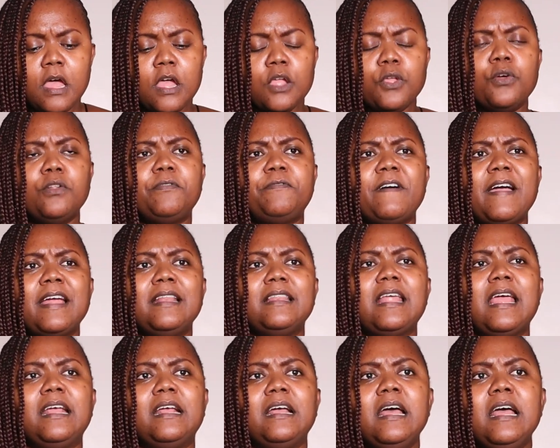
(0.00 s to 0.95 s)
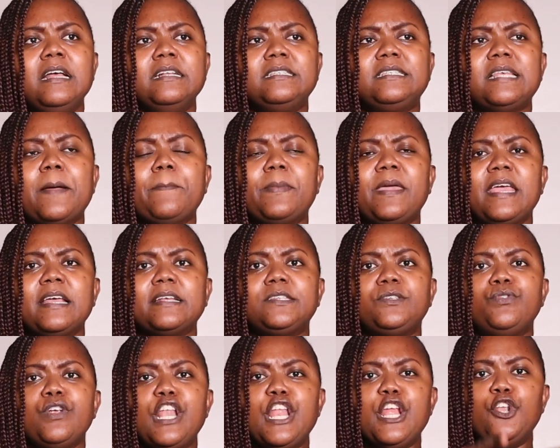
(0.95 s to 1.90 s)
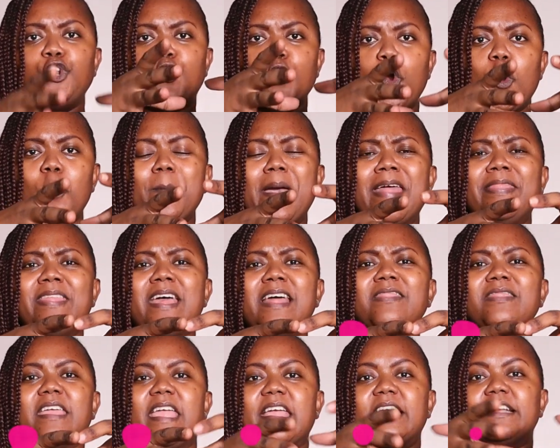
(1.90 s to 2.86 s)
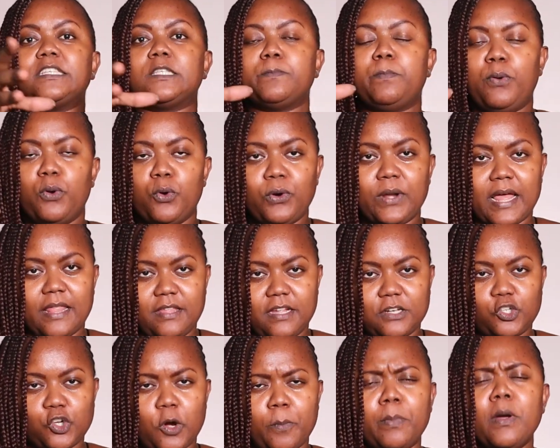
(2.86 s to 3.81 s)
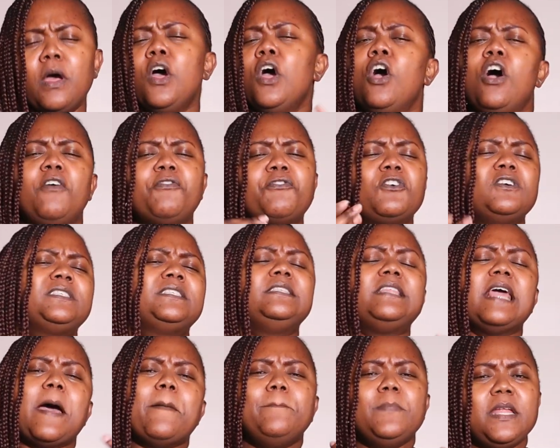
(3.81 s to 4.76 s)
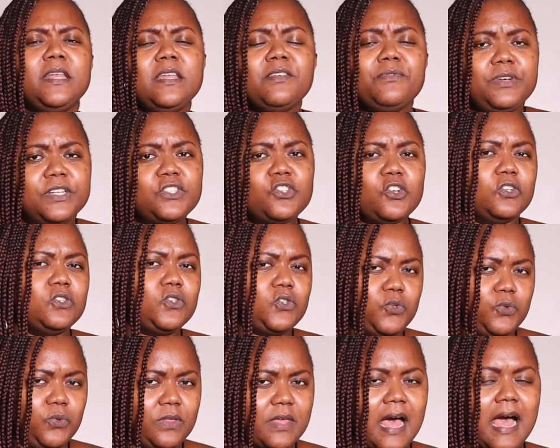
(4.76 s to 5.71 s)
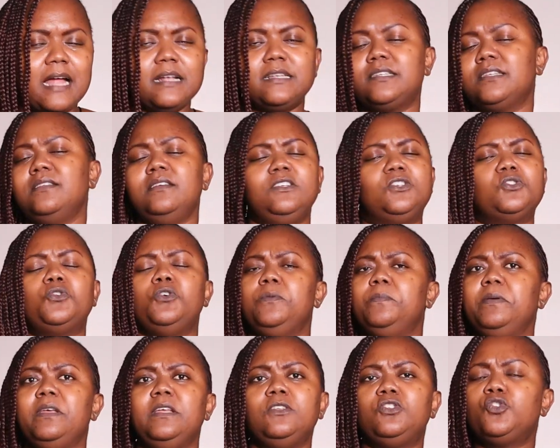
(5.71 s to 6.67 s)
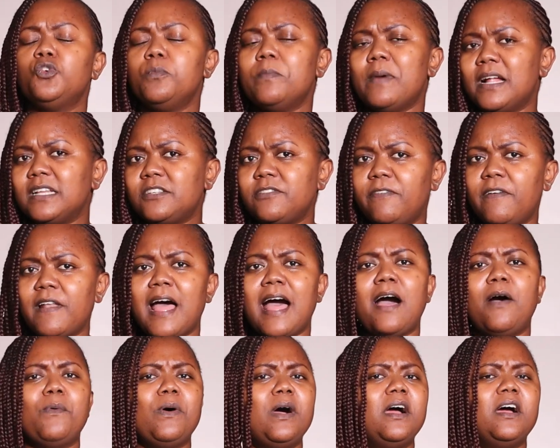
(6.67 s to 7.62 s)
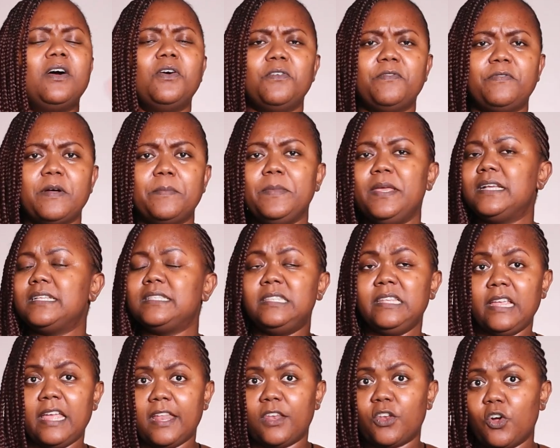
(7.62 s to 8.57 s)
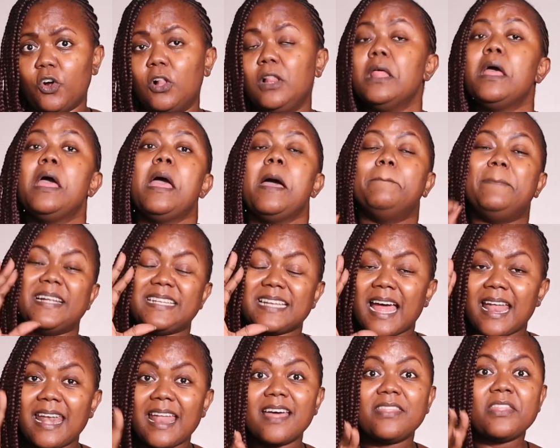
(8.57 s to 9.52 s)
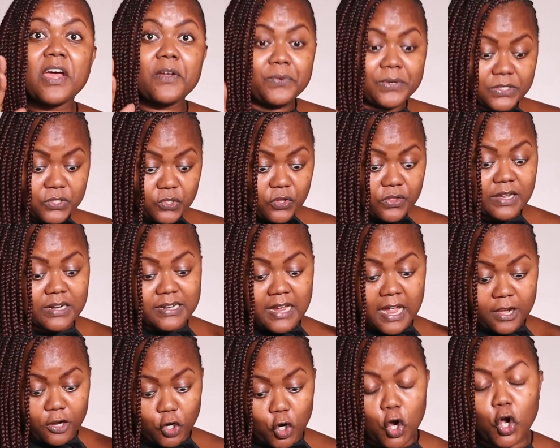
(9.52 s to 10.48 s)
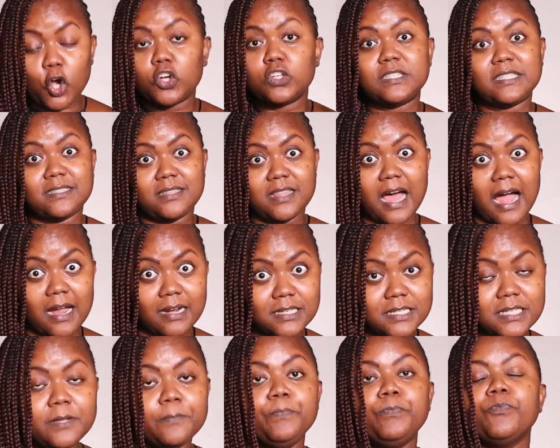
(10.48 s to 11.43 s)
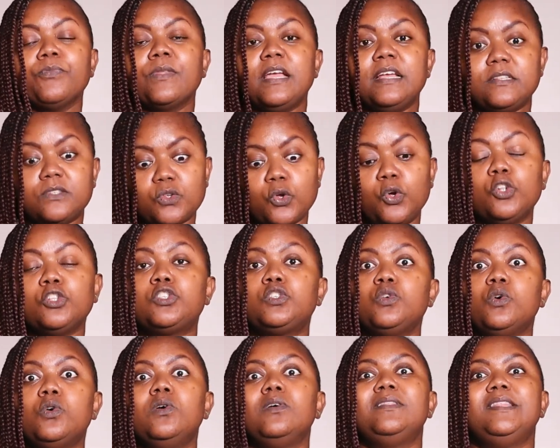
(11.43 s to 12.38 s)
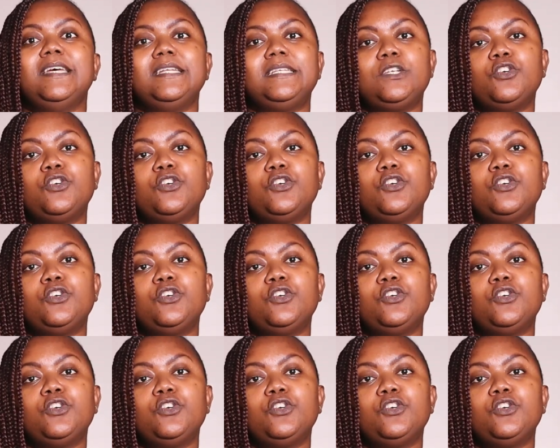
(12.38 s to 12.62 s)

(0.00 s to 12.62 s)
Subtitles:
you'll find like some cakes really dome and then they explode at the top. Of course, there are many reasons to that. It could be too much flour, over mixing and all, but another reason that can cause that is also the